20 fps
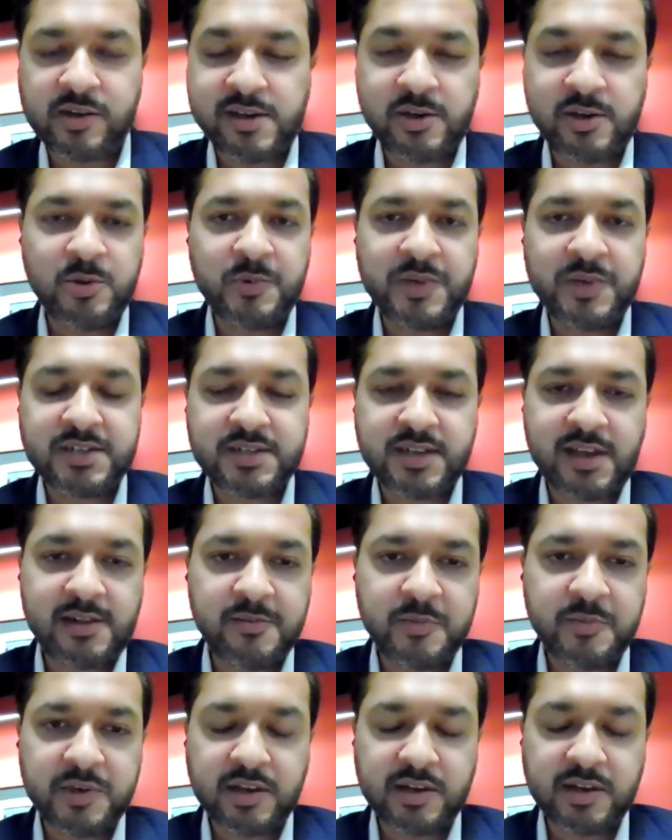I always
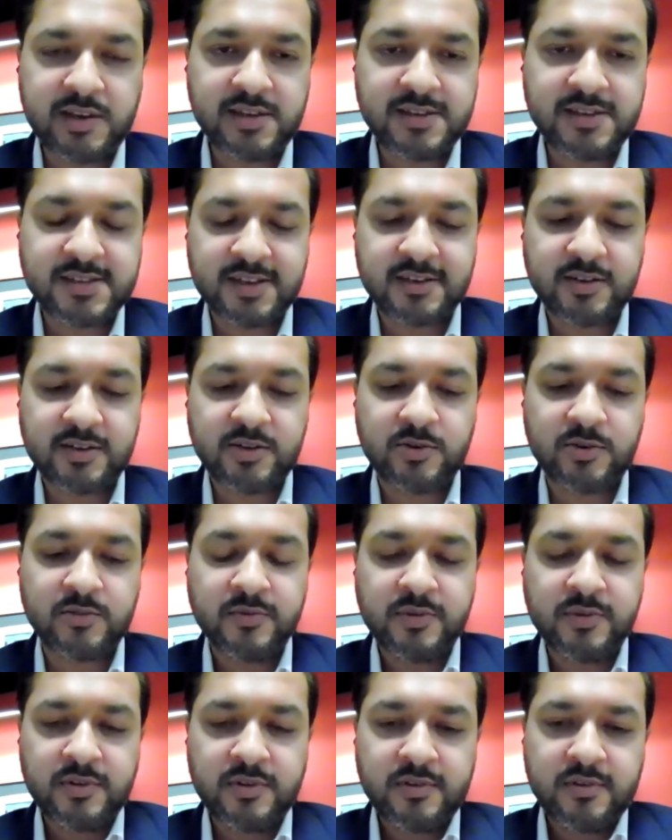tell my clients that,
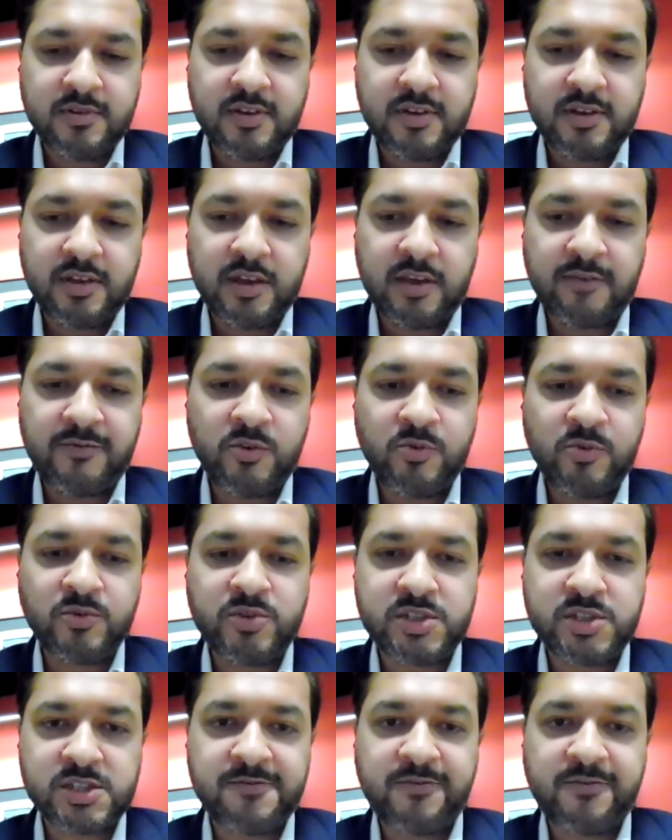if you
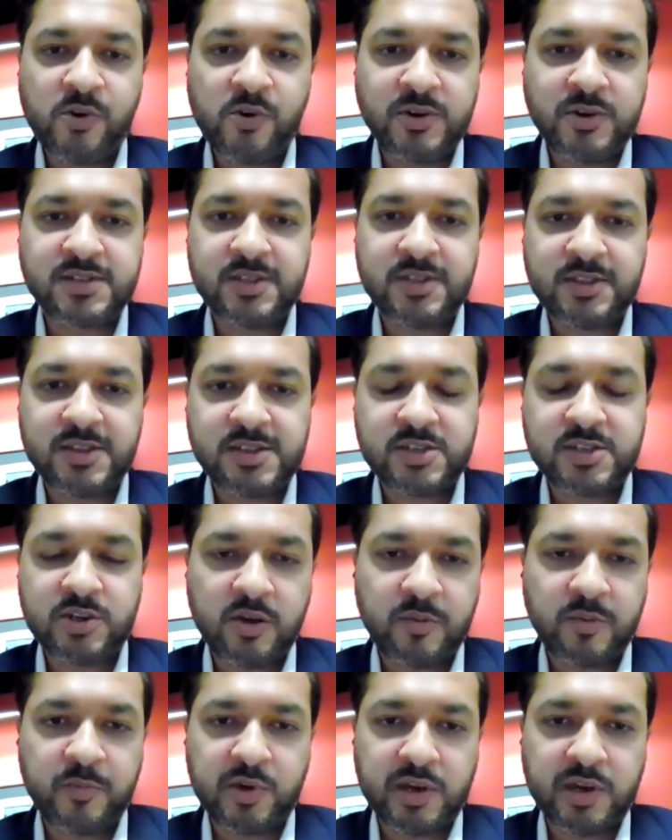just focus on the
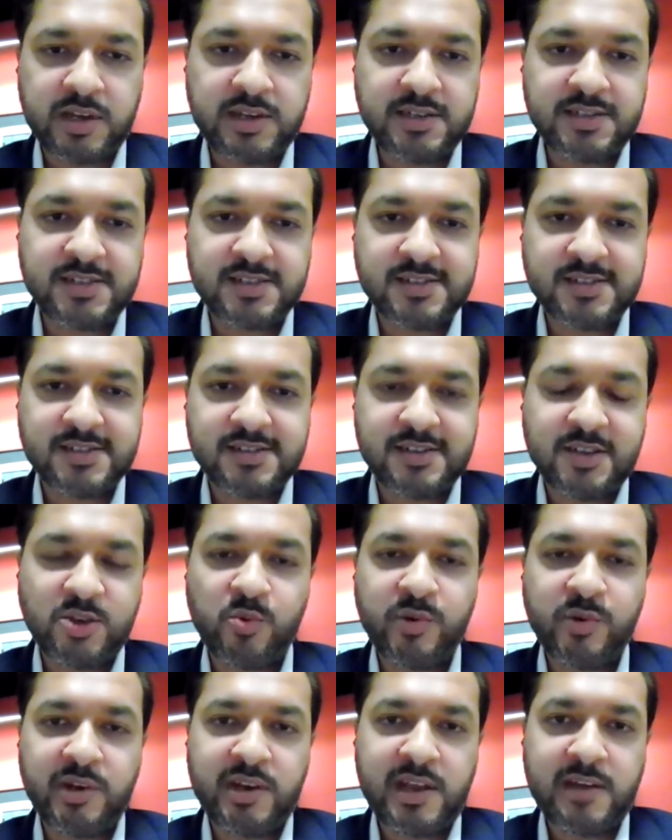stock price,
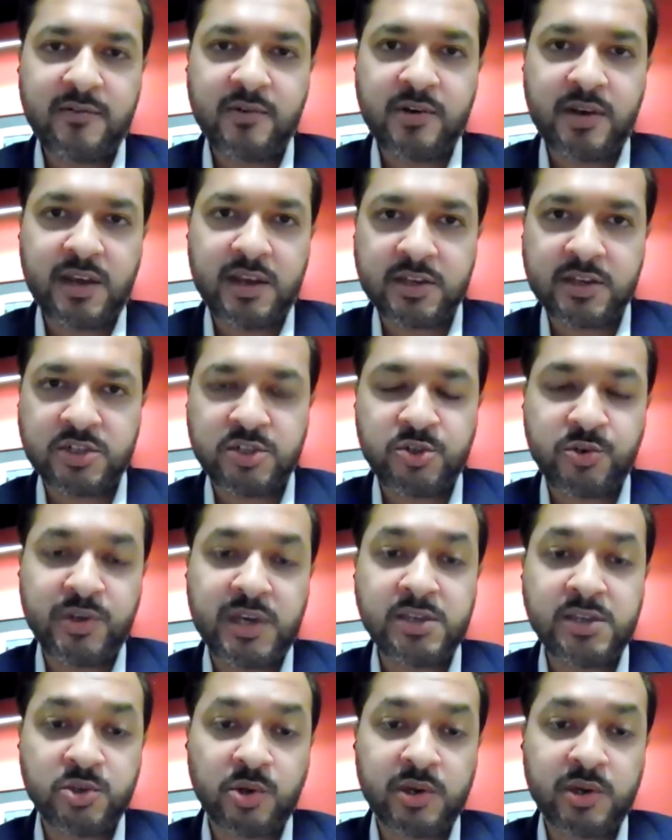you will never
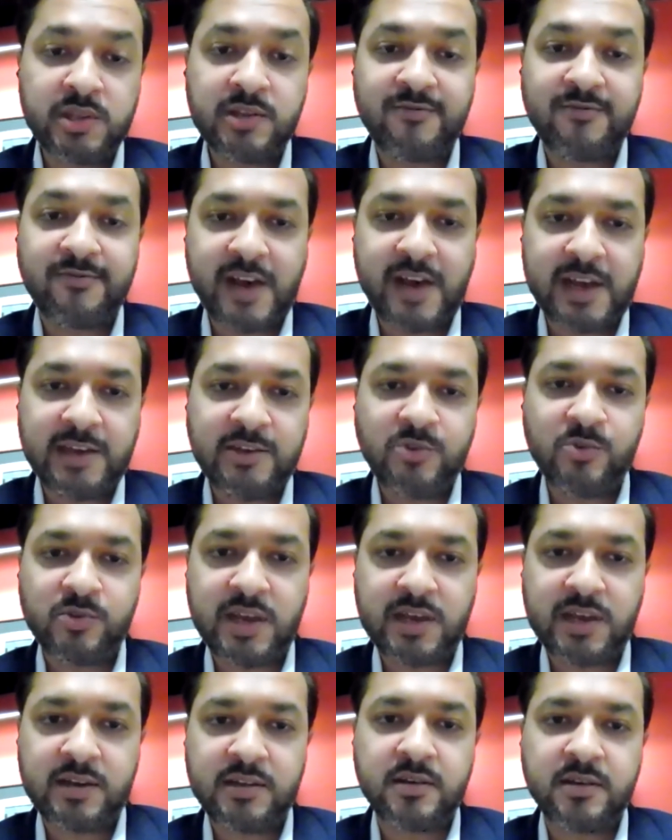actually enjoy the value
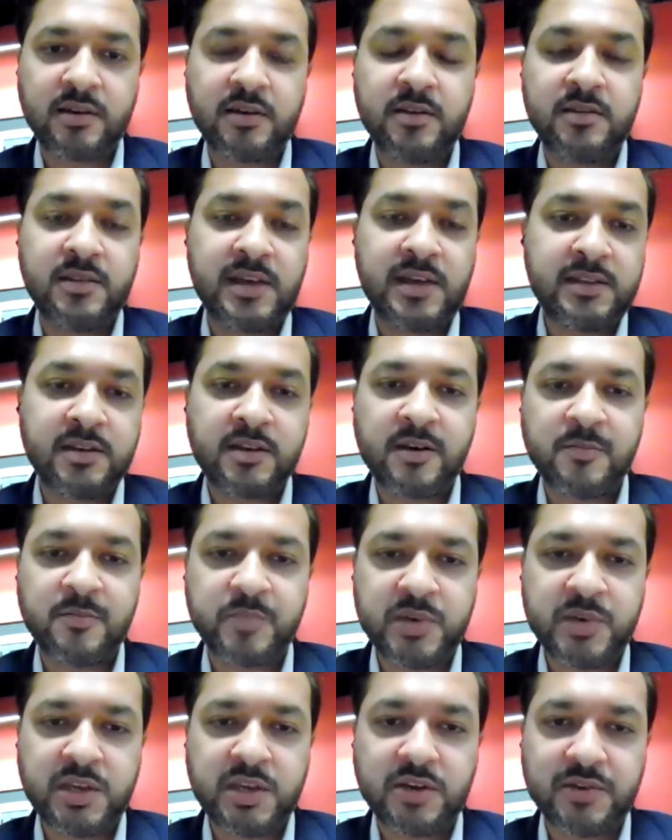that the
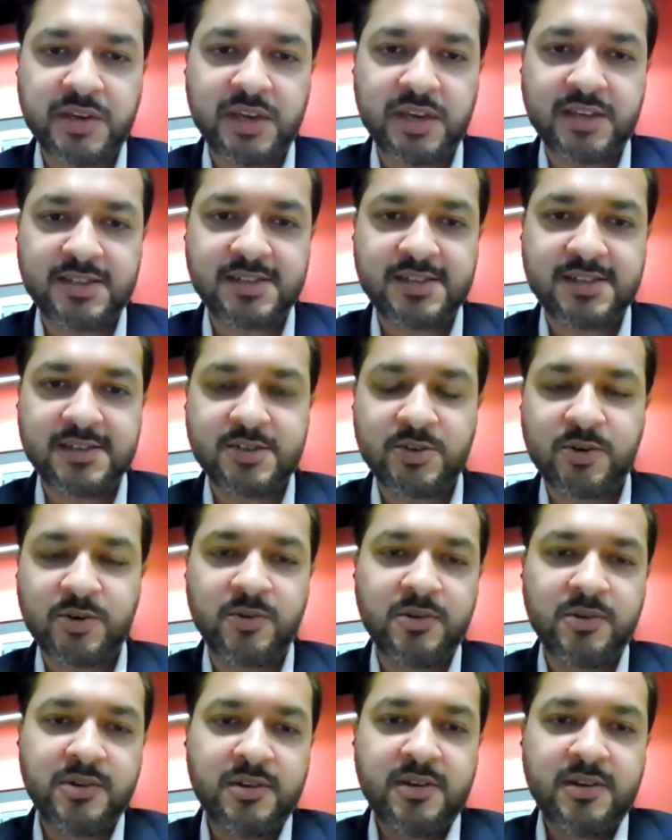company creates.
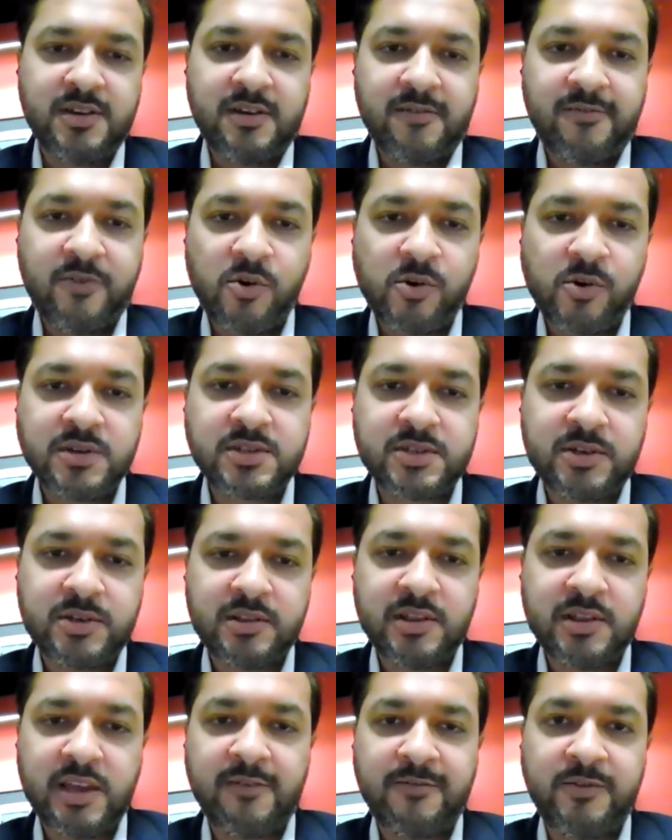So focus
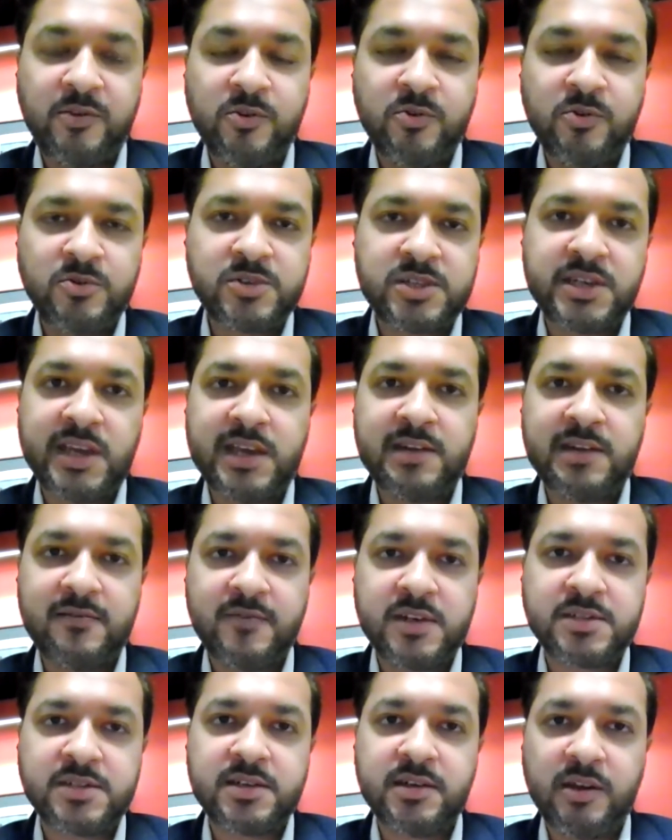on, if you stay
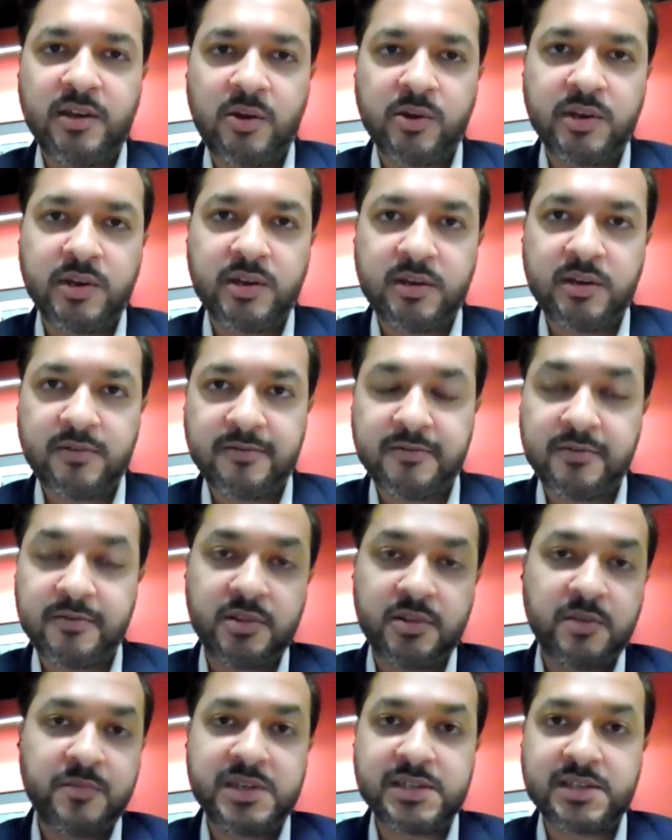invested long enough,
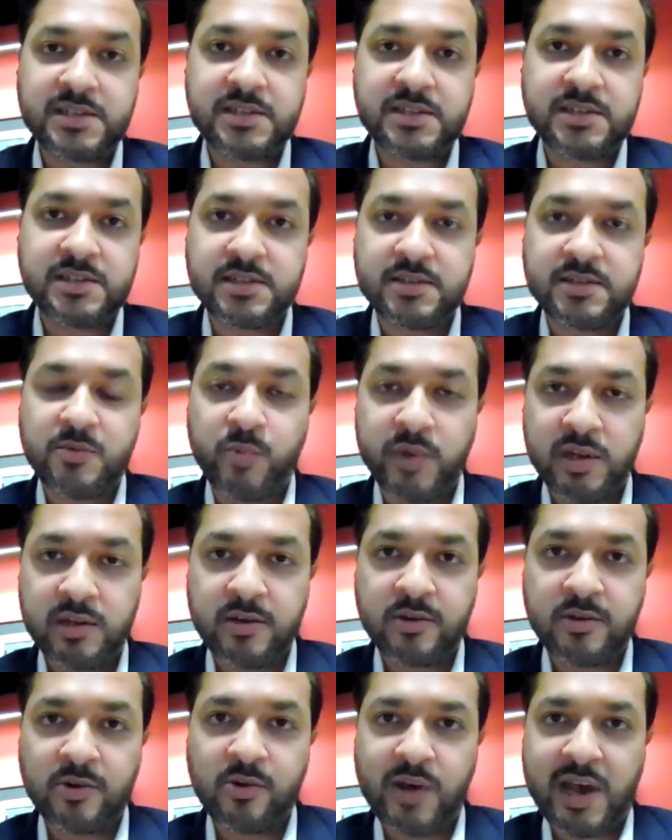the business will
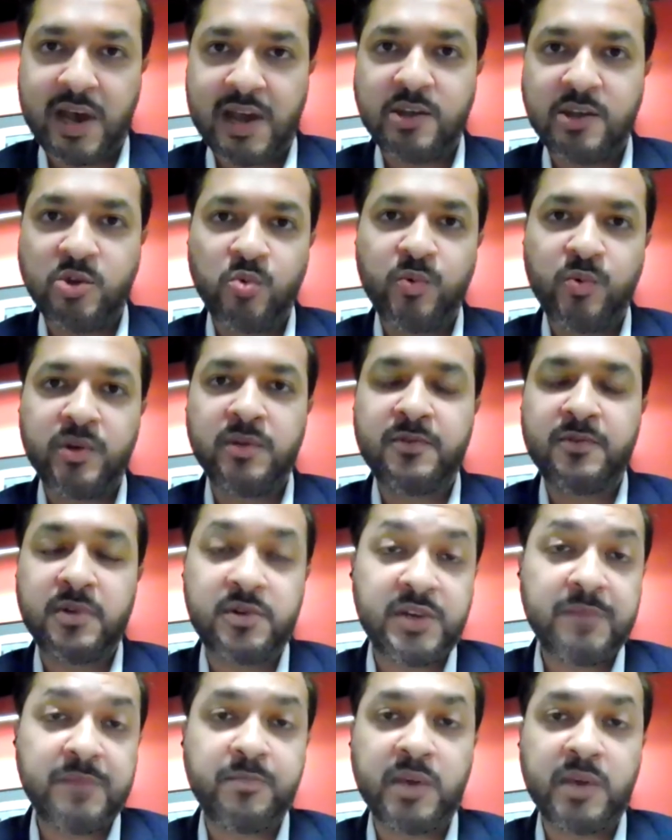grow and you will
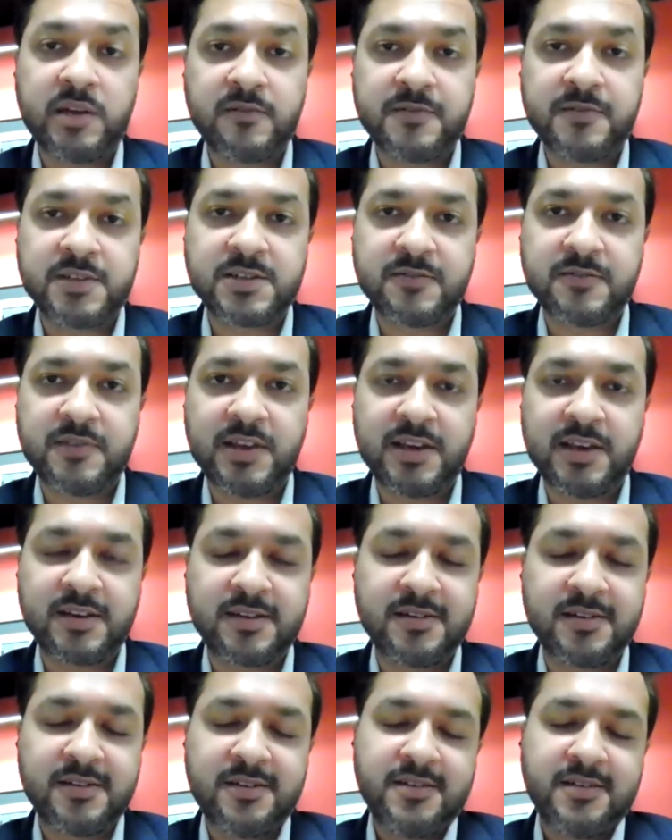reap benefits of that.
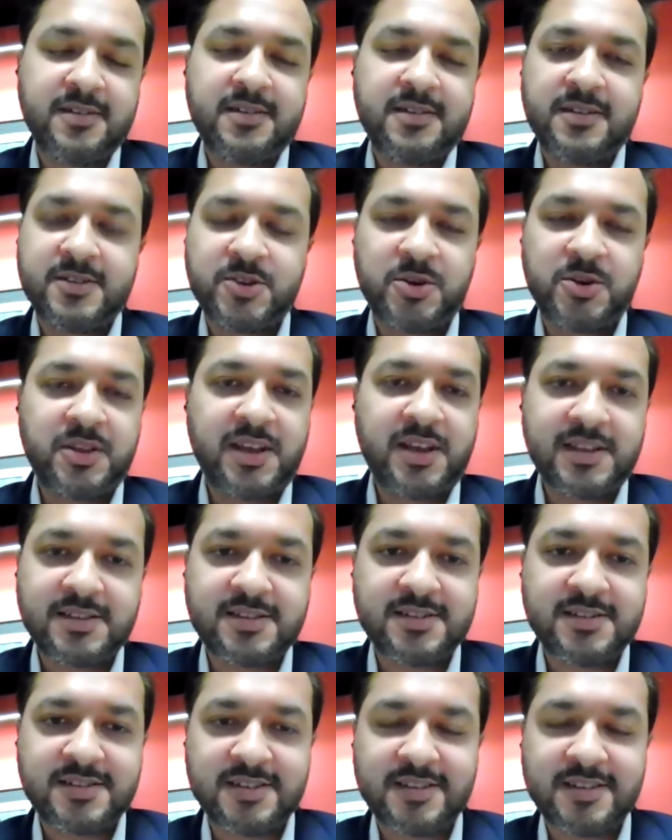So
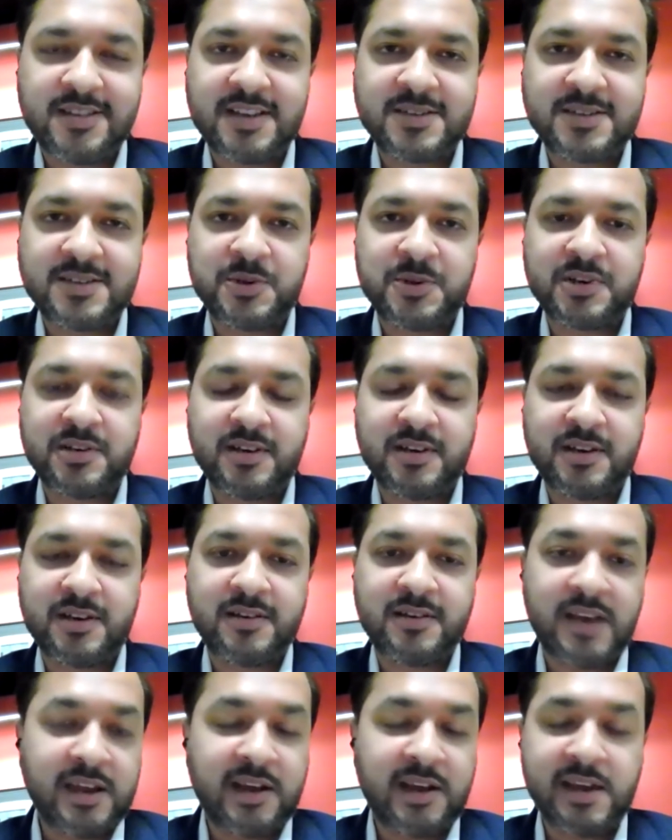that's what,
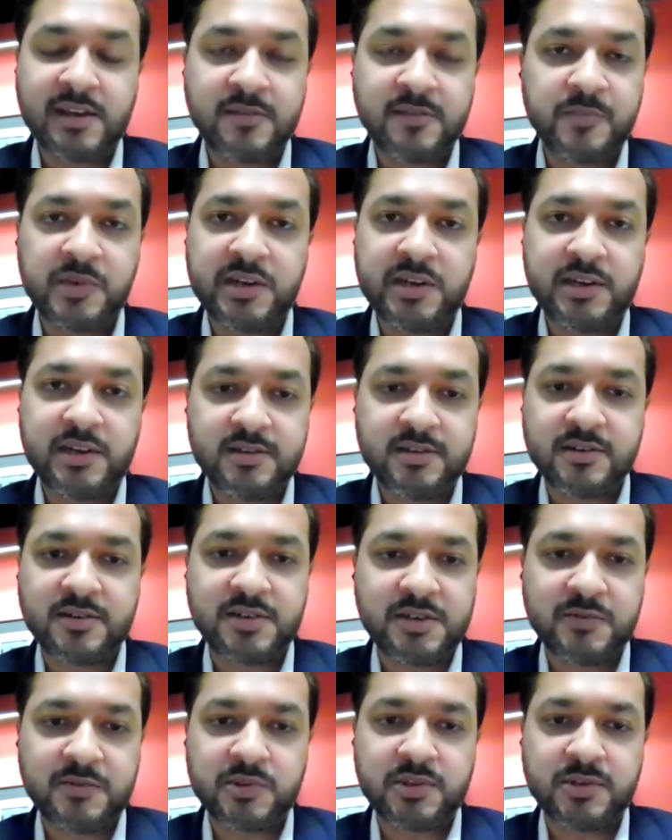and I completely
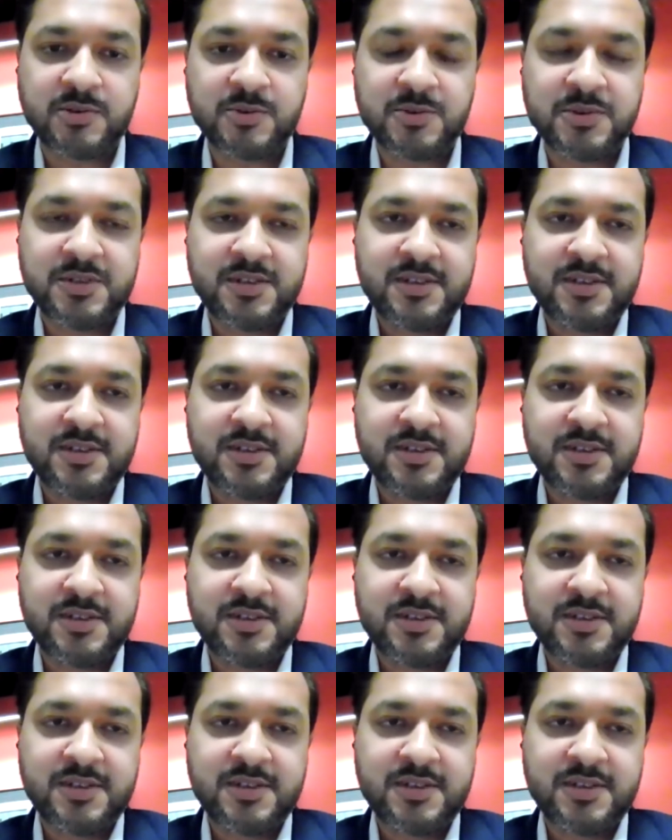agree with you.